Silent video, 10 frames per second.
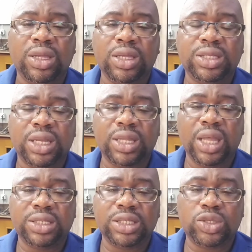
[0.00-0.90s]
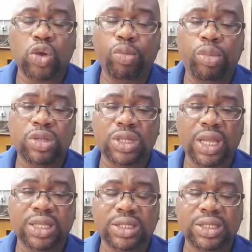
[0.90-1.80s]
heated gases or burnt
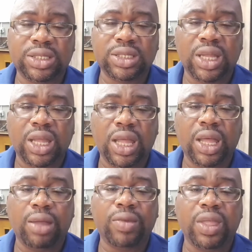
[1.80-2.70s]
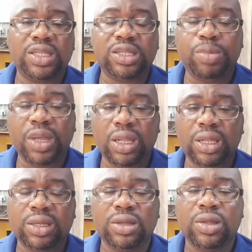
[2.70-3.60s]
gases, are expelled
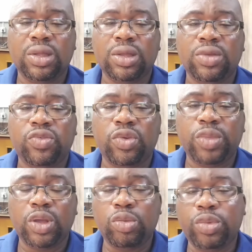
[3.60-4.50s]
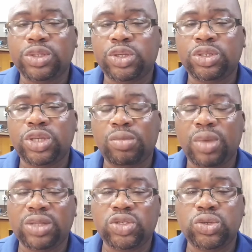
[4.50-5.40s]
from the combustion
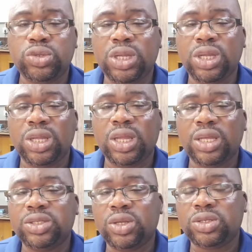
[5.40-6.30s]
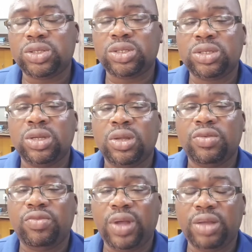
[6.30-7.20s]
chamber through the exhaust
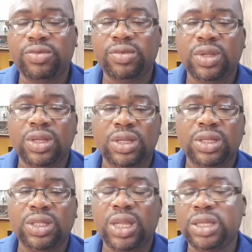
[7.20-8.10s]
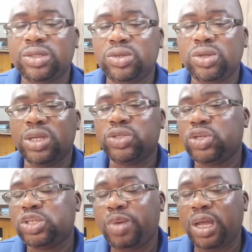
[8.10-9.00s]
valve down to the
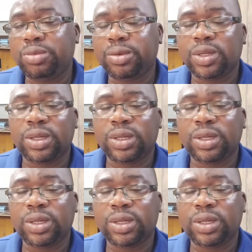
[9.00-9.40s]
exhaust pipe